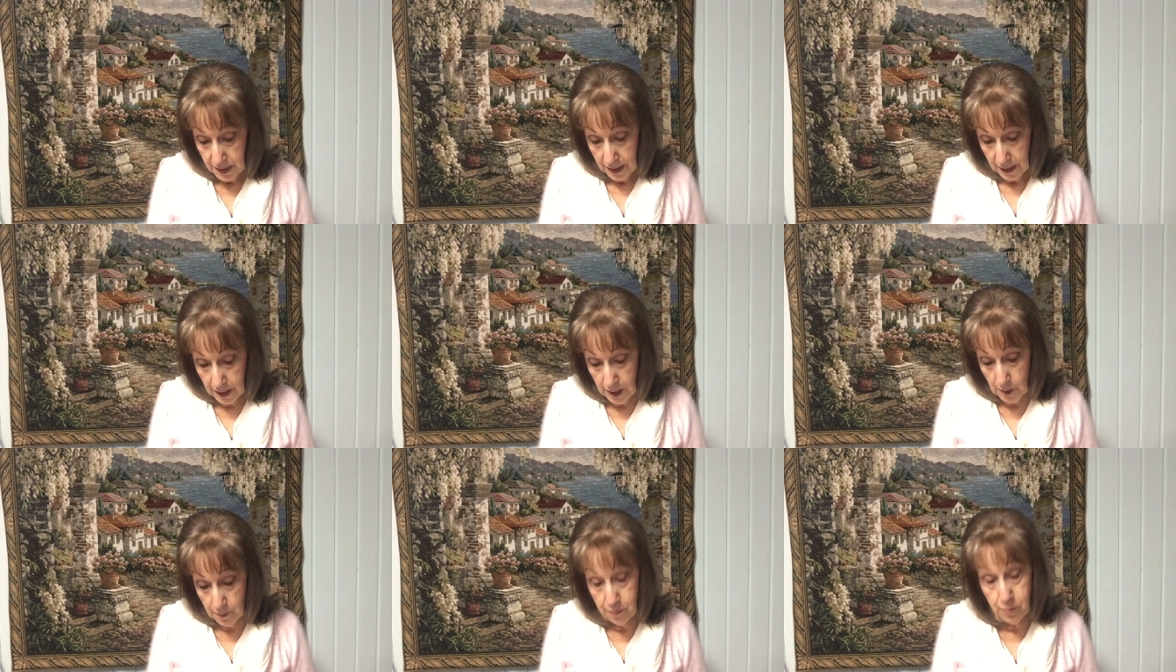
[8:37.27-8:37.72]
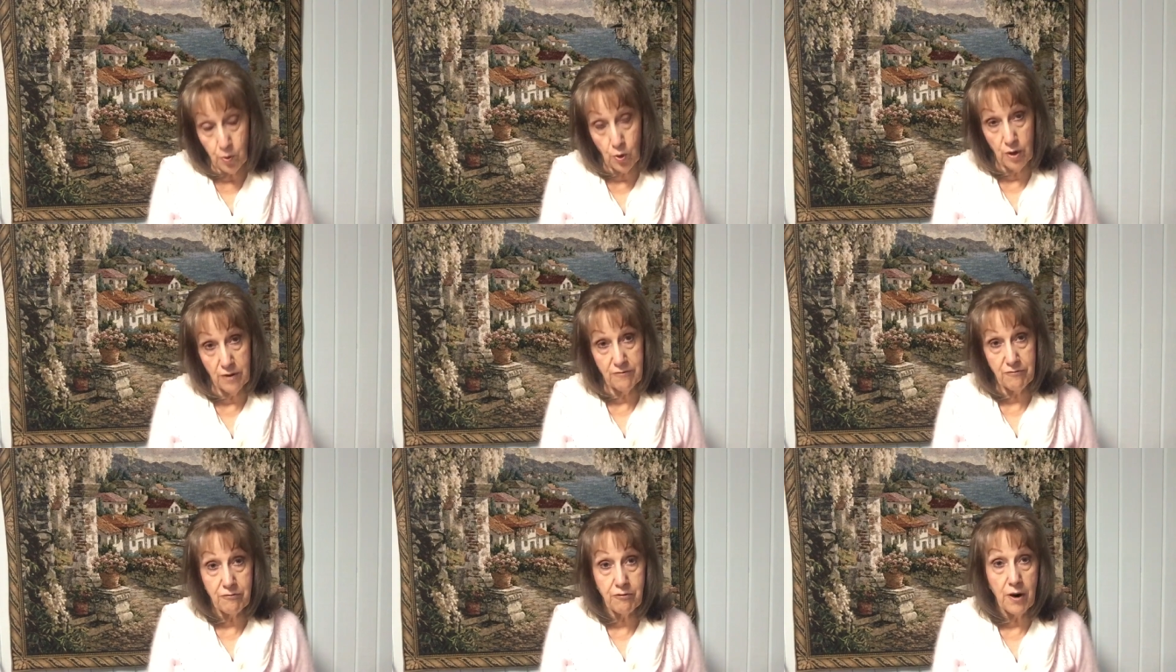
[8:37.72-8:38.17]

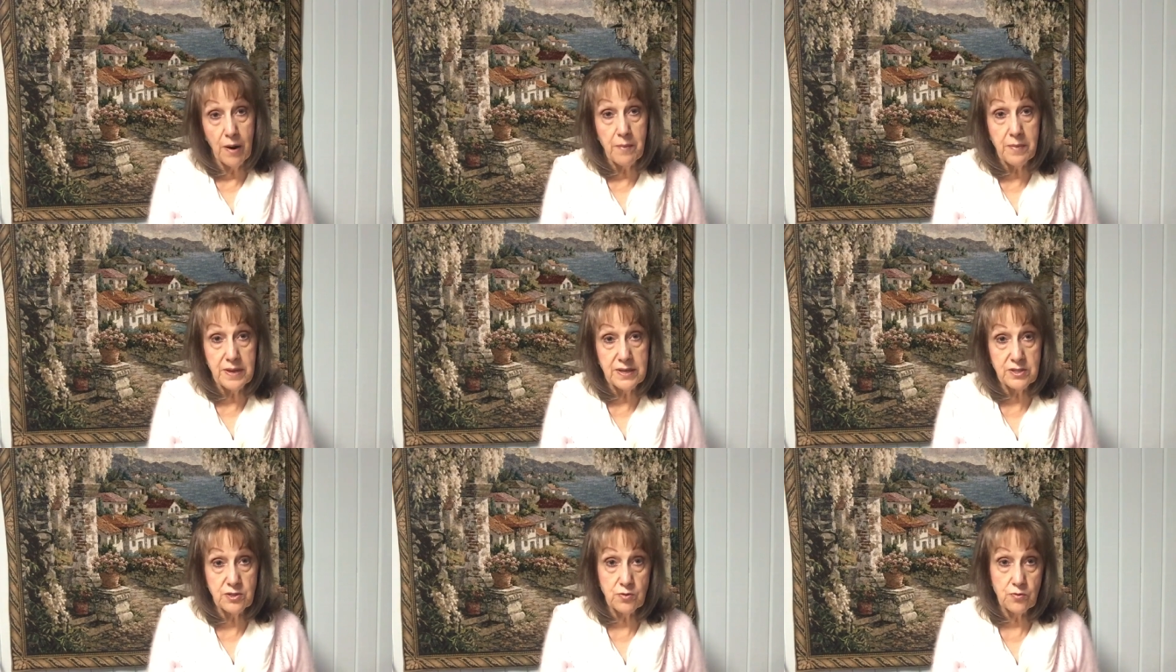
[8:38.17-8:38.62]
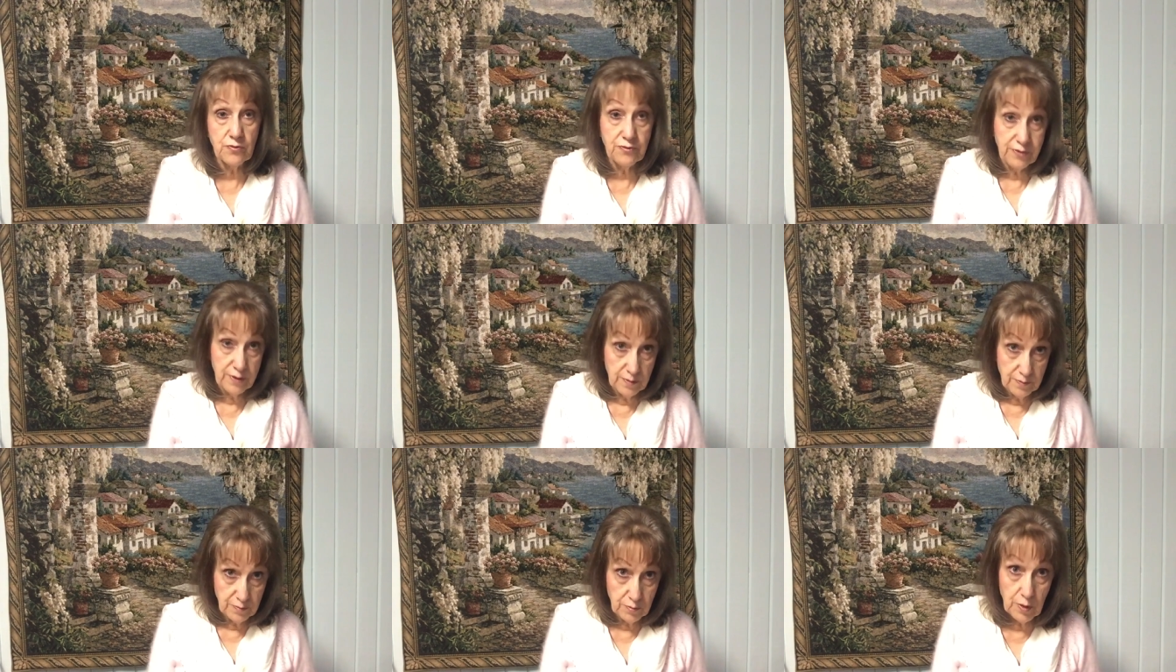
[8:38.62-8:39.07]
airport from is
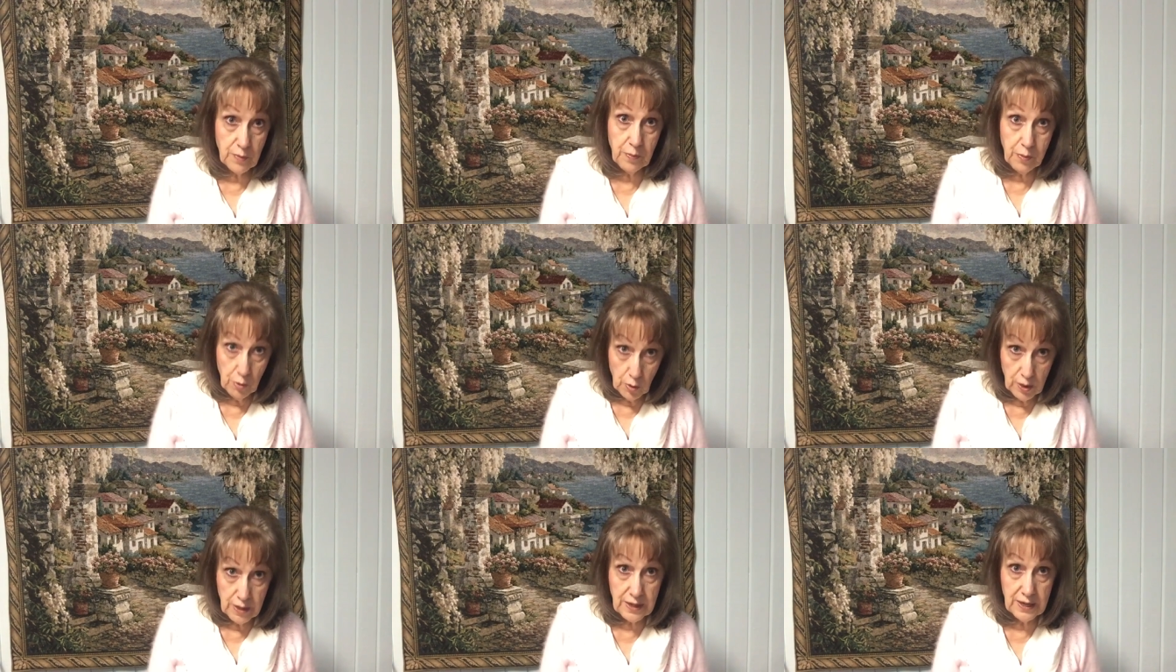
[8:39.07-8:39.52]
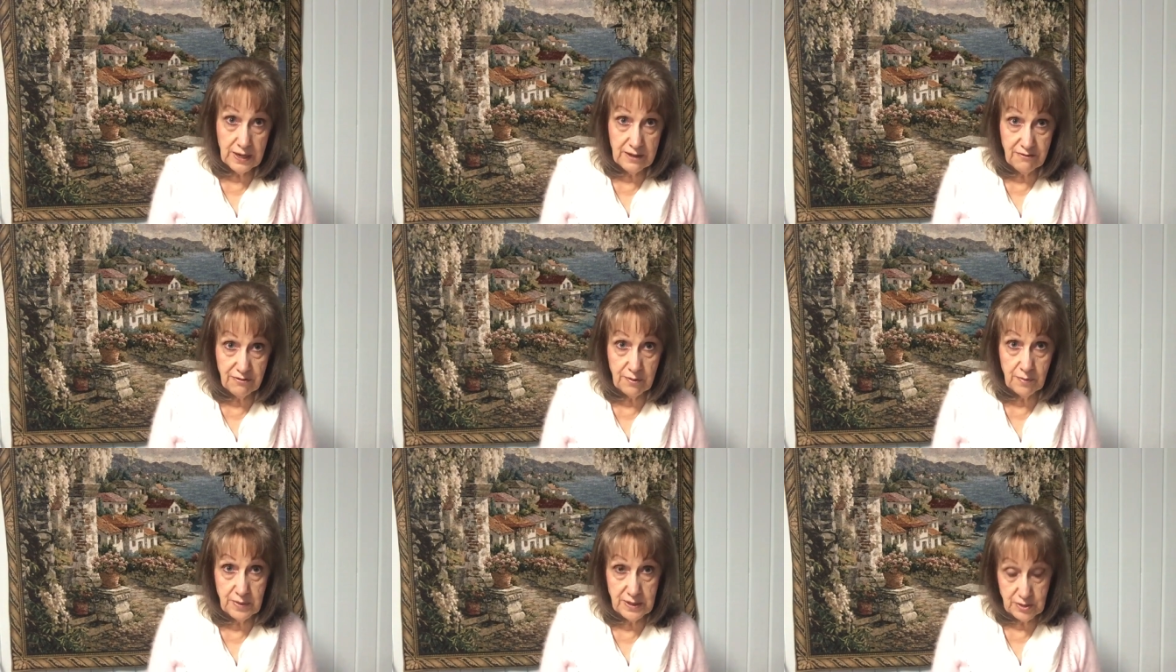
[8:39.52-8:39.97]
from reportedly
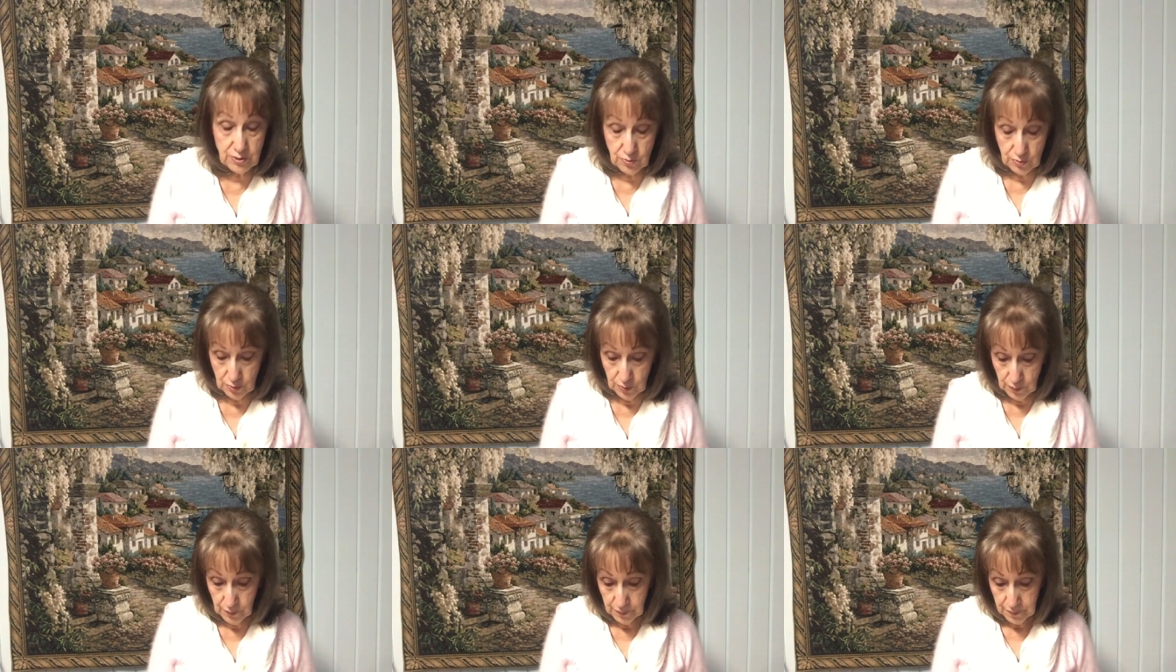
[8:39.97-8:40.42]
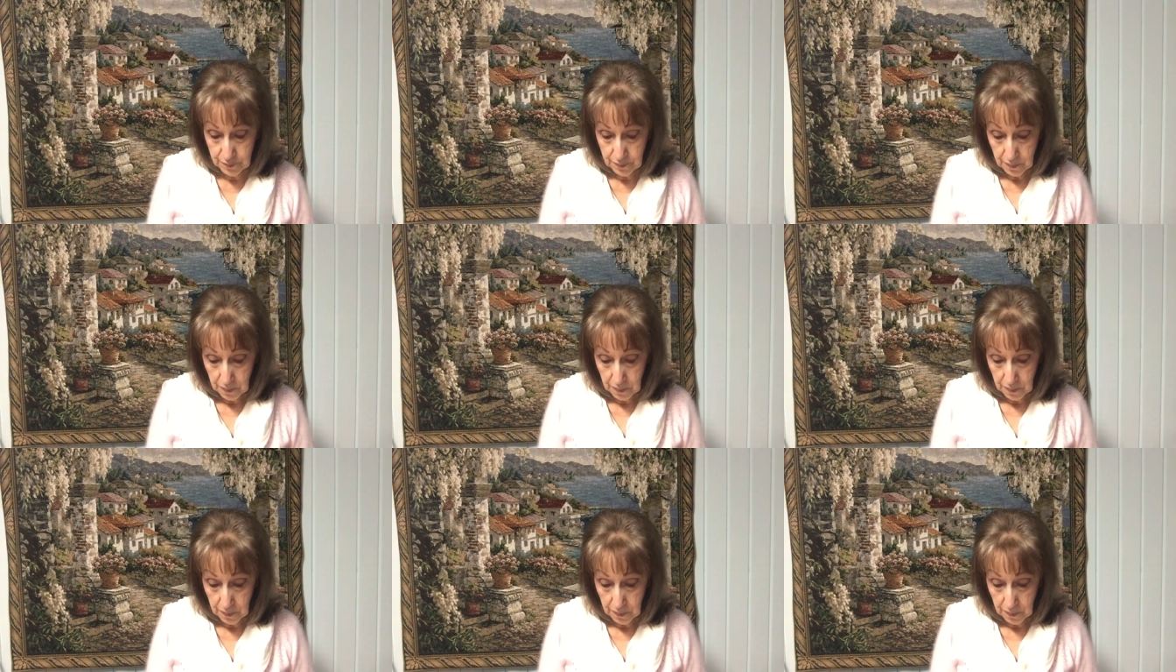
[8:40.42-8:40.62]
from Israel